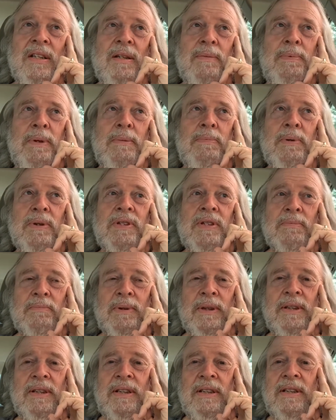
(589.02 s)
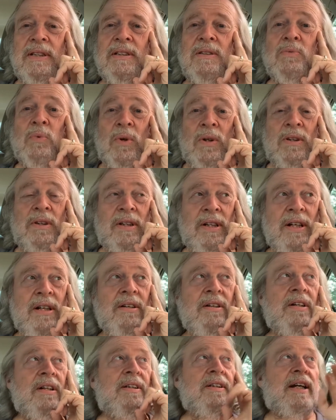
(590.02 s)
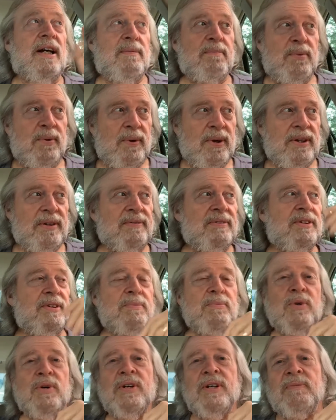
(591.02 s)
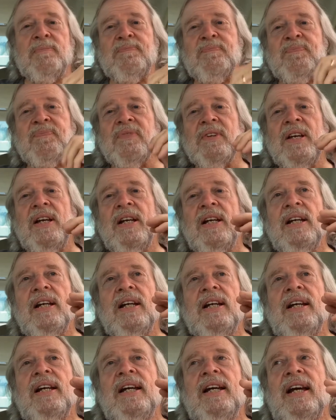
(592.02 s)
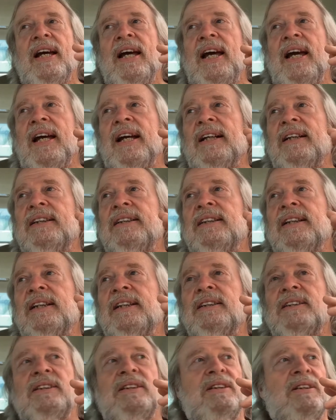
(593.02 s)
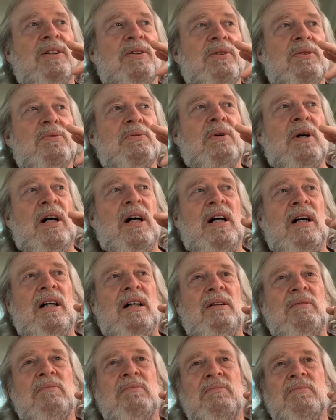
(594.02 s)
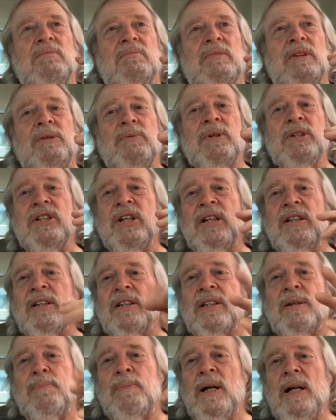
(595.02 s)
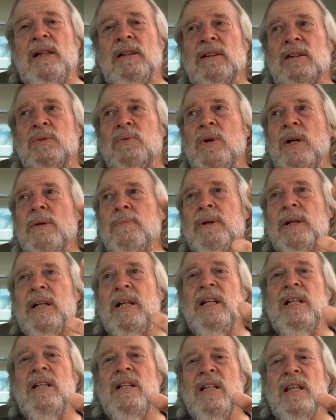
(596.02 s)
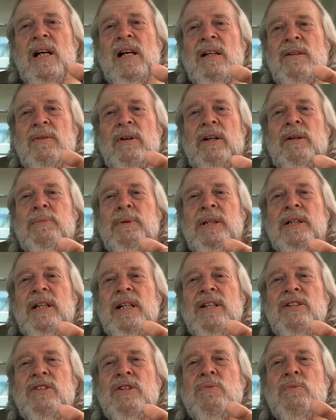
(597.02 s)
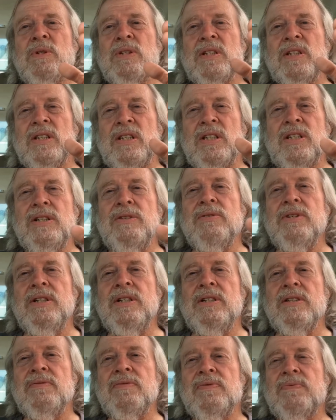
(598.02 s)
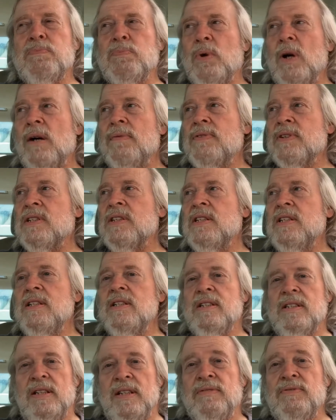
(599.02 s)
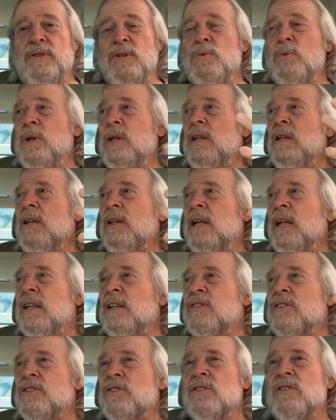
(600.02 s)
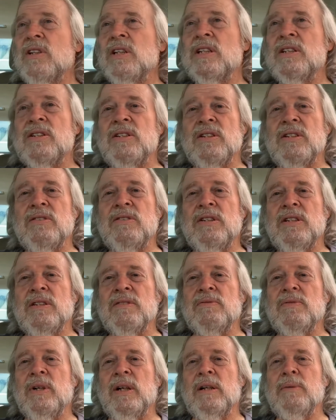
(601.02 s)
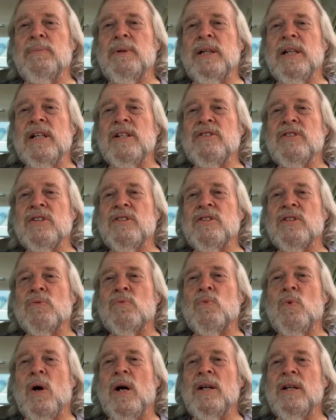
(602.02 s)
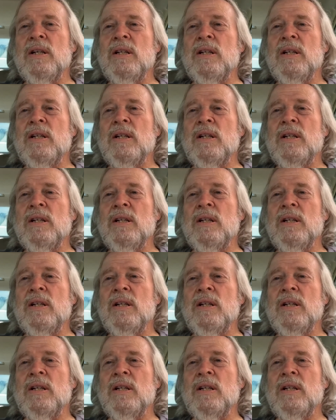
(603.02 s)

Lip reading: people simply didn't want to hear it at that point. Good morning. And so they rejected, they piled it away. But in that recommendation was a series of prophecies, if you will, and certainly a series of recommendations of what